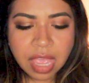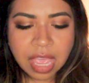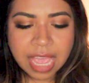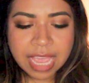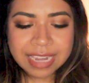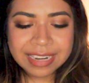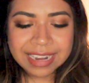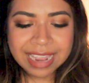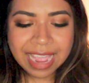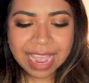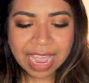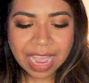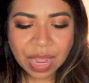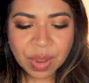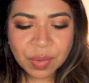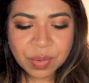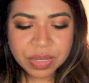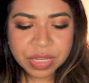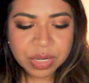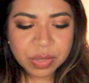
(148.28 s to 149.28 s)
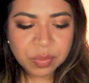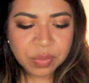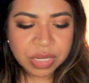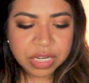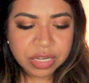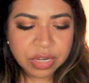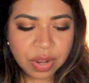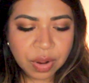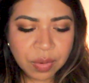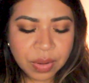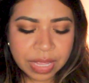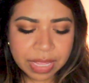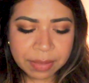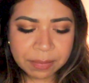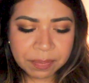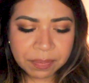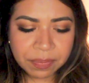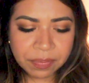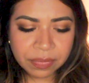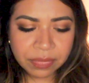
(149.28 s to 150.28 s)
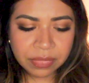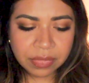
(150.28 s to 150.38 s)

And how can we know him?